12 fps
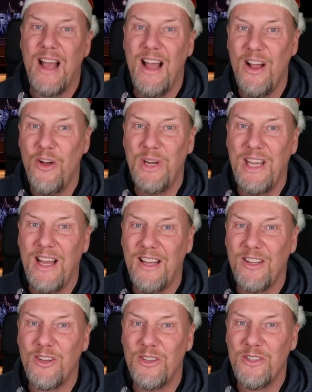Howdy,
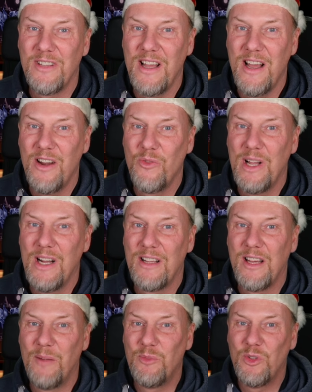hackers, and
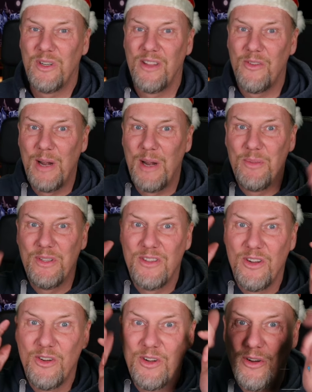welcome to another
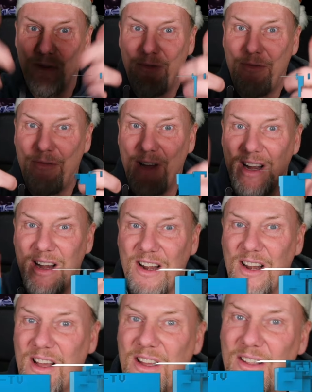episode of
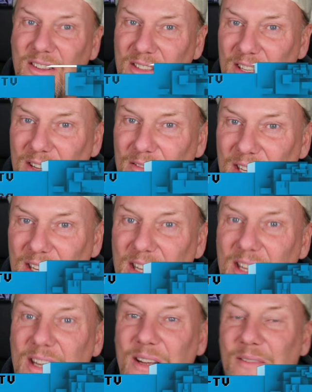FairLight
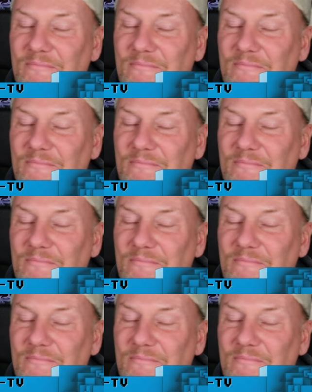TV.